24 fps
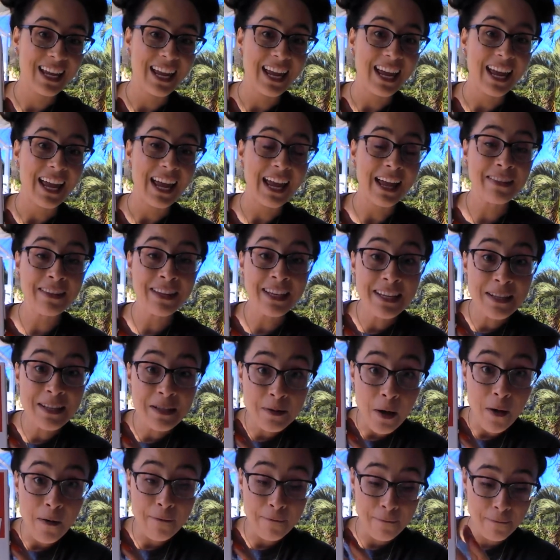And these
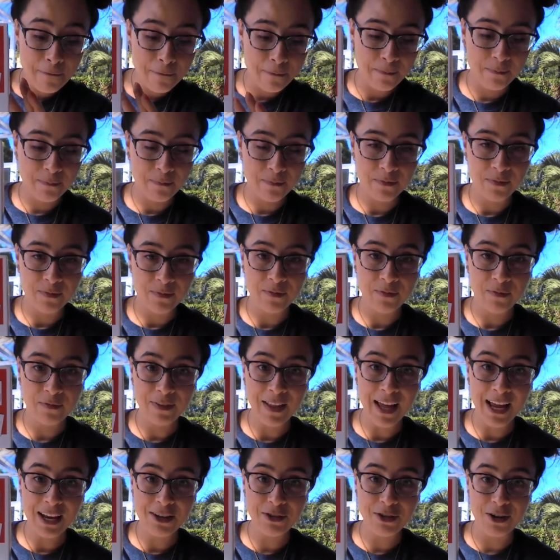
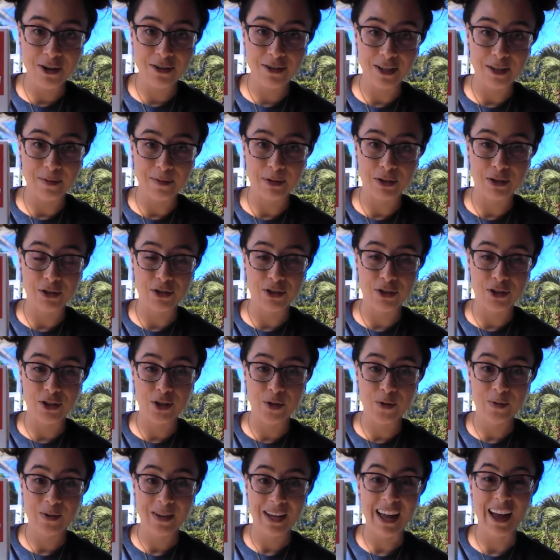flashcards that I'm going to show you
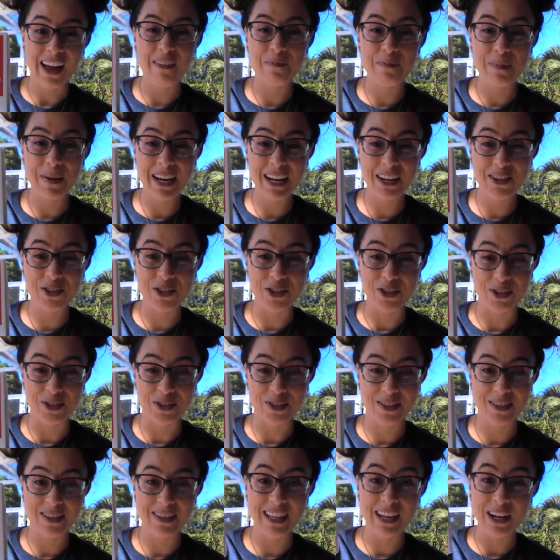have pictures
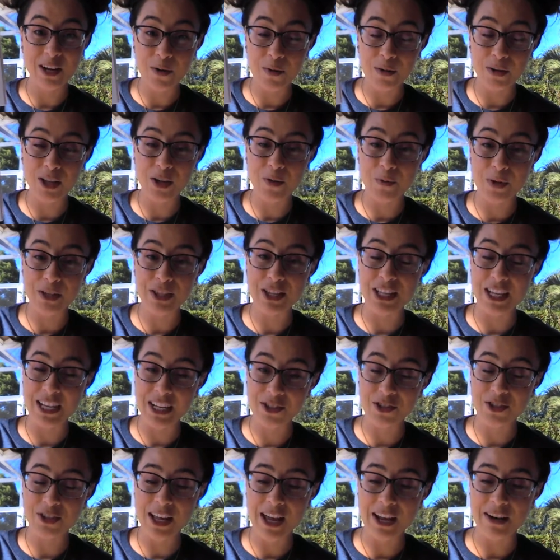that go along with each
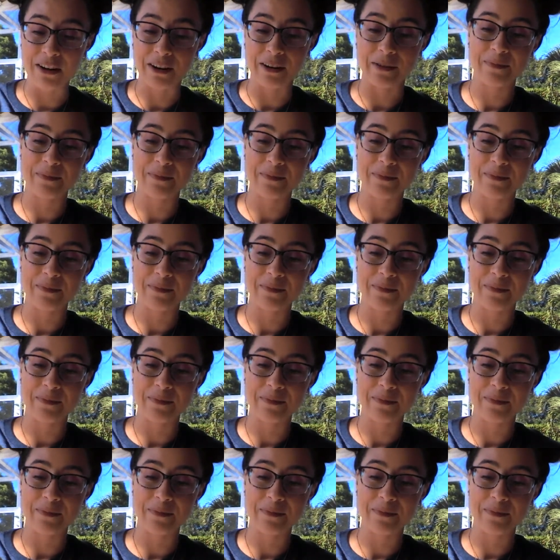letter.